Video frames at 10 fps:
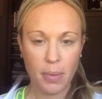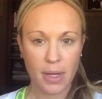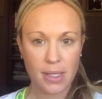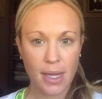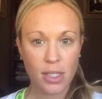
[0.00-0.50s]

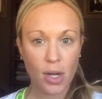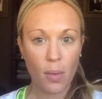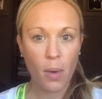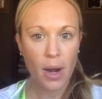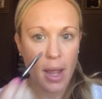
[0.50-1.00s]
because I
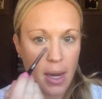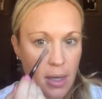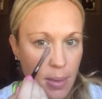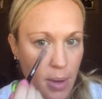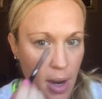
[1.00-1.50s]
don't want to
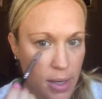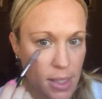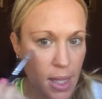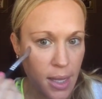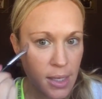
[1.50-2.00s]
end up
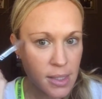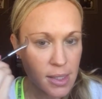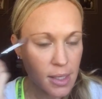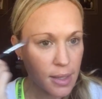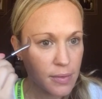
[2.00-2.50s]
causing that
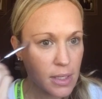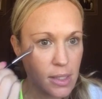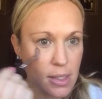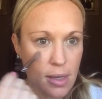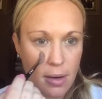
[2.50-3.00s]
Instant Lifting
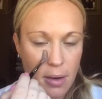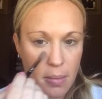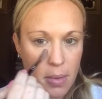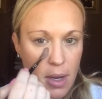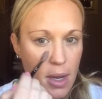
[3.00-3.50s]
Serum